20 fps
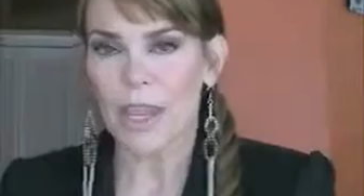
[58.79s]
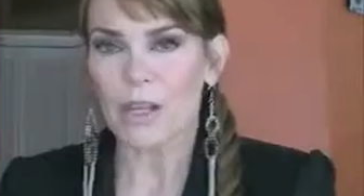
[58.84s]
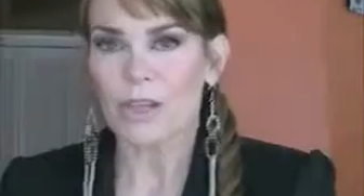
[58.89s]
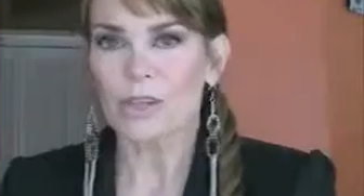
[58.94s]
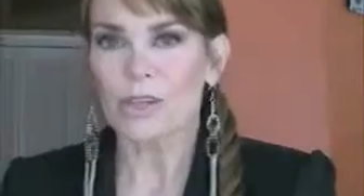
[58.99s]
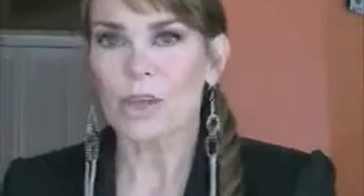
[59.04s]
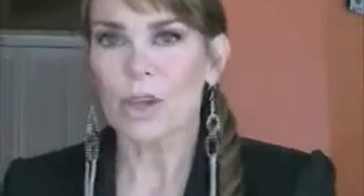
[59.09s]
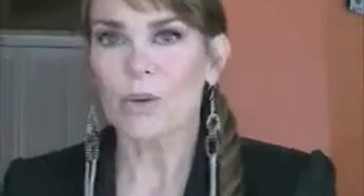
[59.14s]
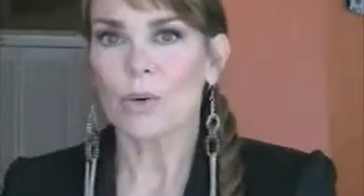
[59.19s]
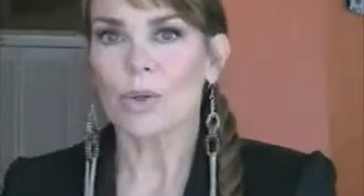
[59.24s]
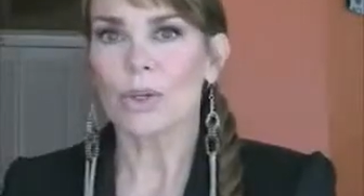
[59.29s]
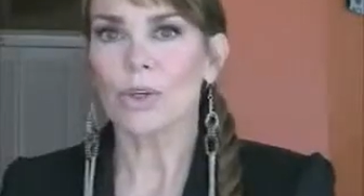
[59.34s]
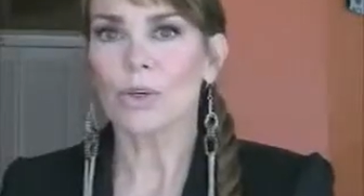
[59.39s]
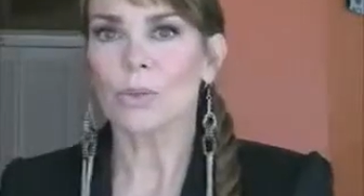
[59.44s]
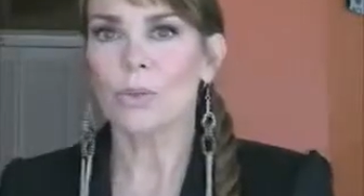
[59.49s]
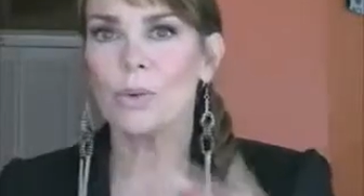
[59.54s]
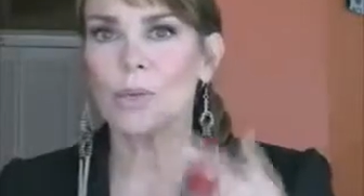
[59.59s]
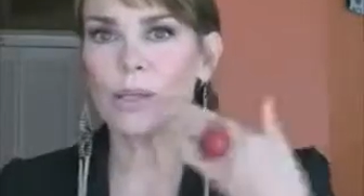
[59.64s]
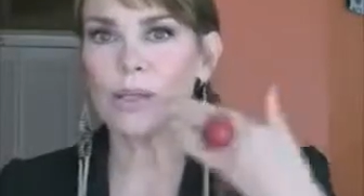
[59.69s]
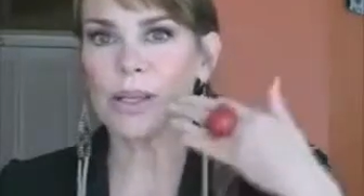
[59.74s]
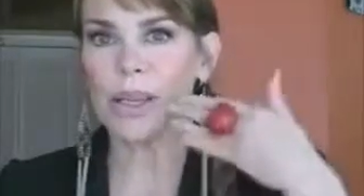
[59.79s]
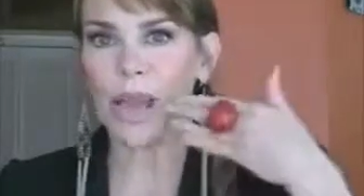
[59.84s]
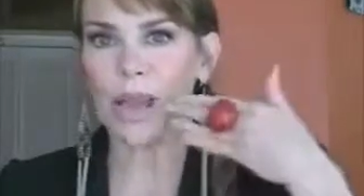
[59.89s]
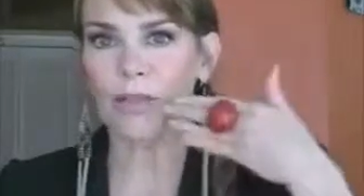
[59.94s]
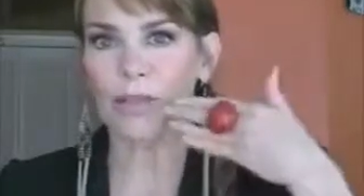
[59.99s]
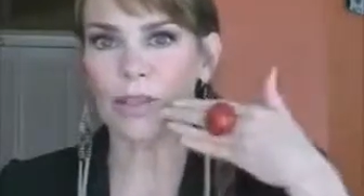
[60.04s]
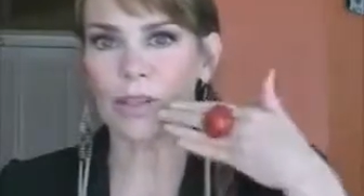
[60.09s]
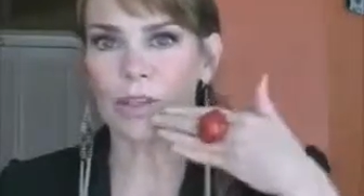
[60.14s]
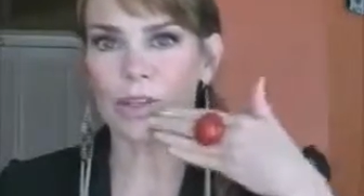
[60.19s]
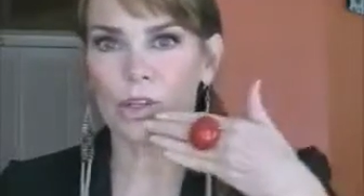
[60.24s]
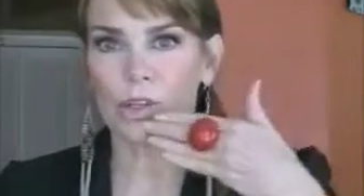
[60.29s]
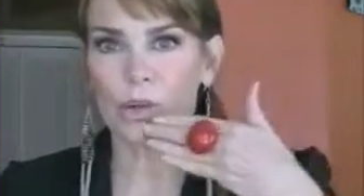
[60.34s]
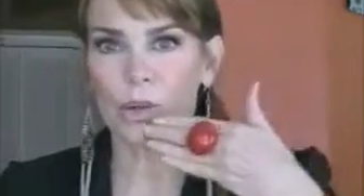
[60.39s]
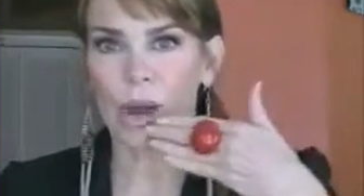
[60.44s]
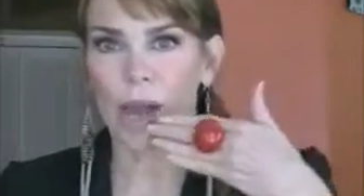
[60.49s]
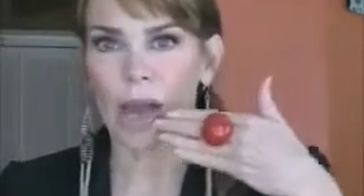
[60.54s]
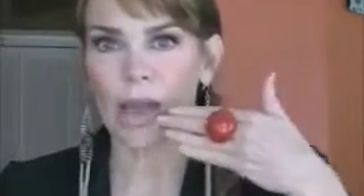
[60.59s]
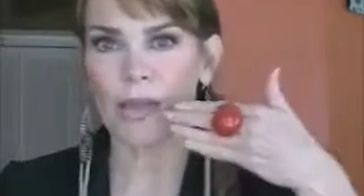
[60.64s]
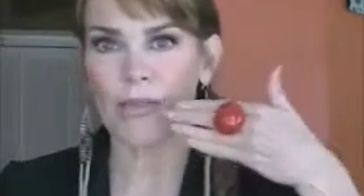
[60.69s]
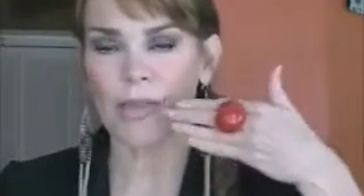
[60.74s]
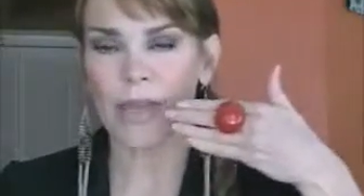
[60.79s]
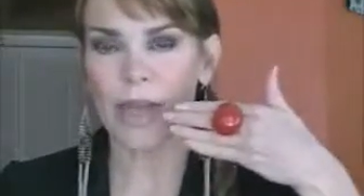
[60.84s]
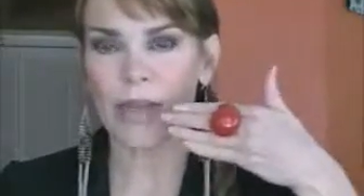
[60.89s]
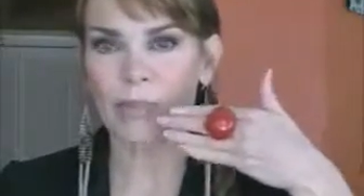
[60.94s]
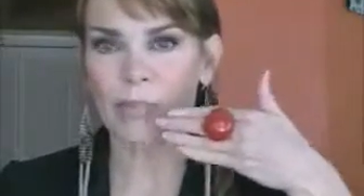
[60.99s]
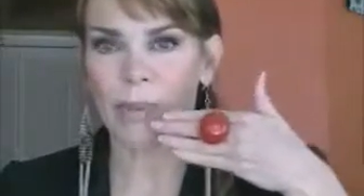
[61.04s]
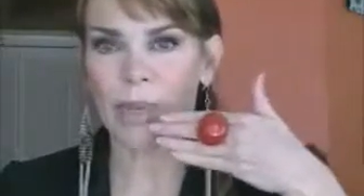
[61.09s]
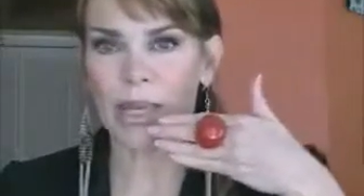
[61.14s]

So you're really having to drive that